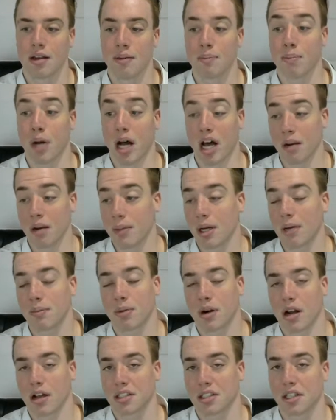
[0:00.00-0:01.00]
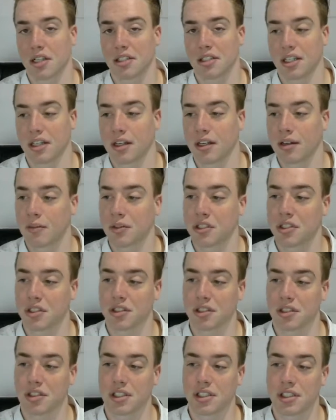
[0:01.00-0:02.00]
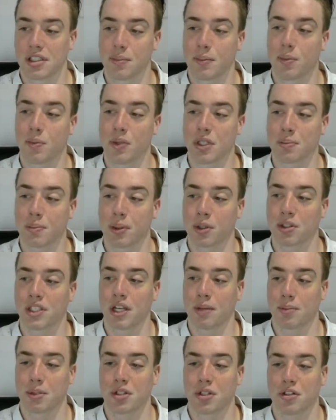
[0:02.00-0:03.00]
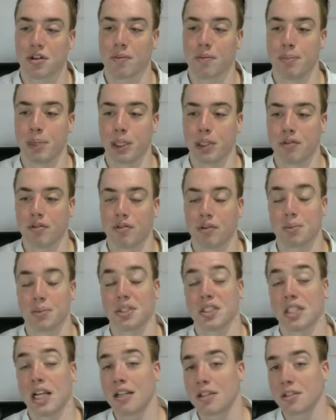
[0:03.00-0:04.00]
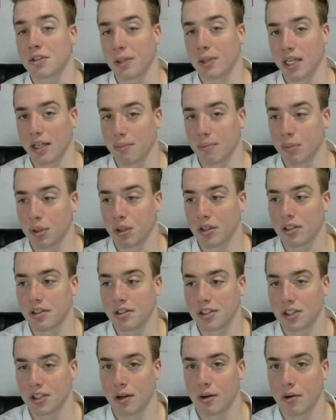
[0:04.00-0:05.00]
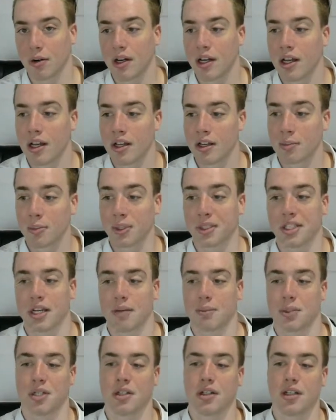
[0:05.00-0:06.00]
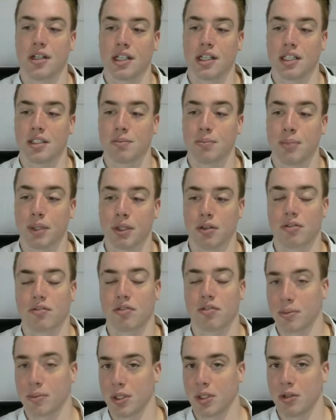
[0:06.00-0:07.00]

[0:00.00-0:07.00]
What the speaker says: Bottom-up processing, which is a system in which perceptions are built from sensory input. So perception is built from